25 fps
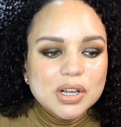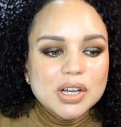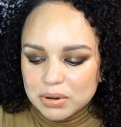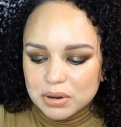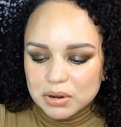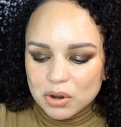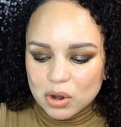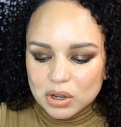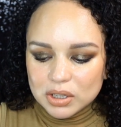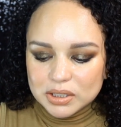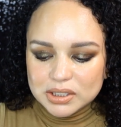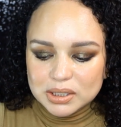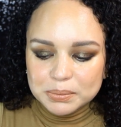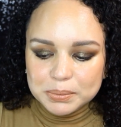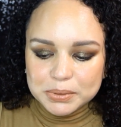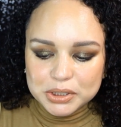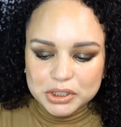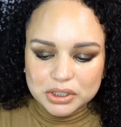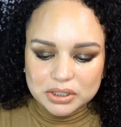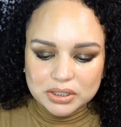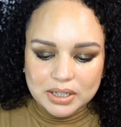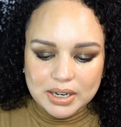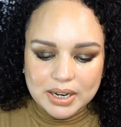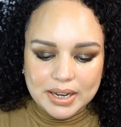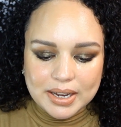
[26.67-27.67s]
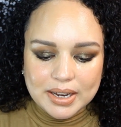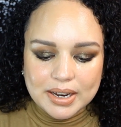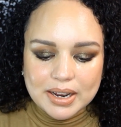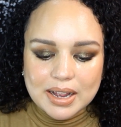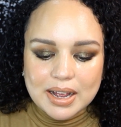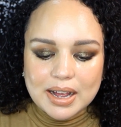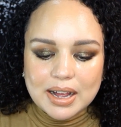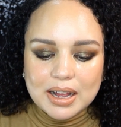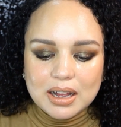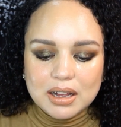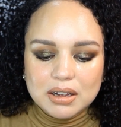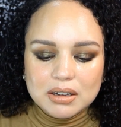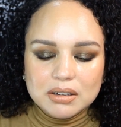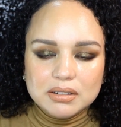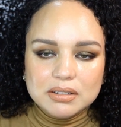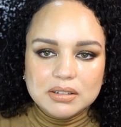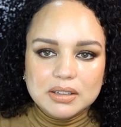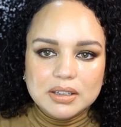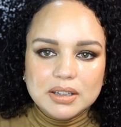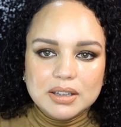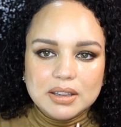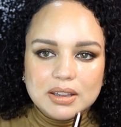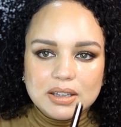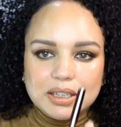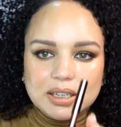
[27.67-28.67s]
We'll also be trying out
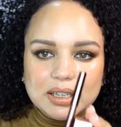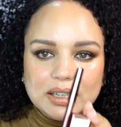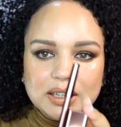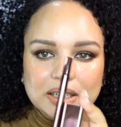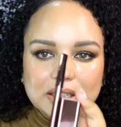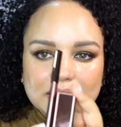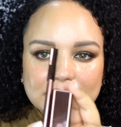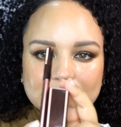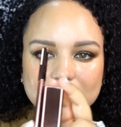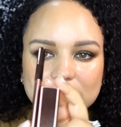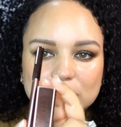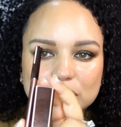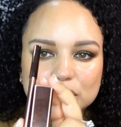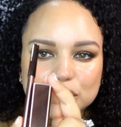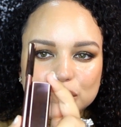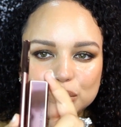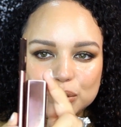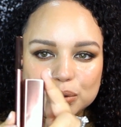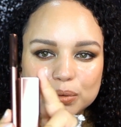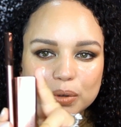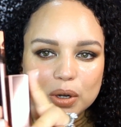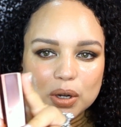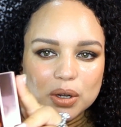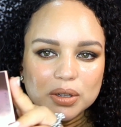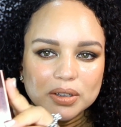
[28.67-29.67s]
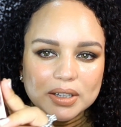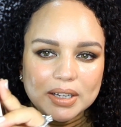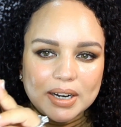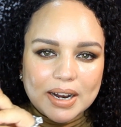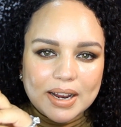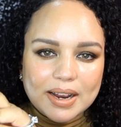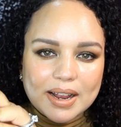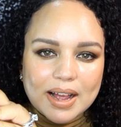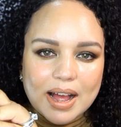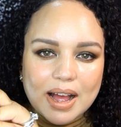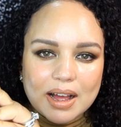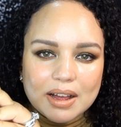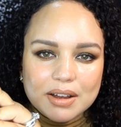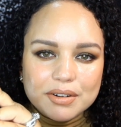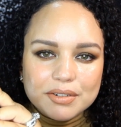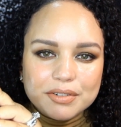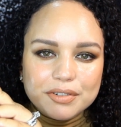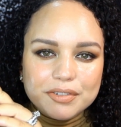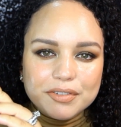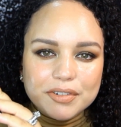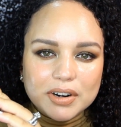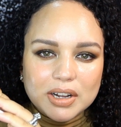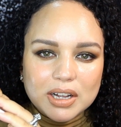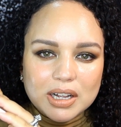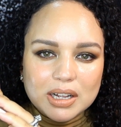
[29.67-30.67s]
the little duo that I got
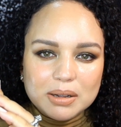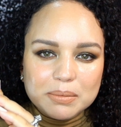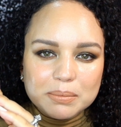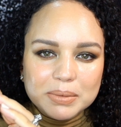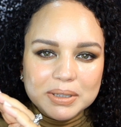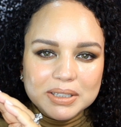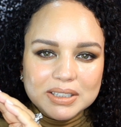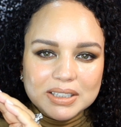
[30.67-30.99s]
from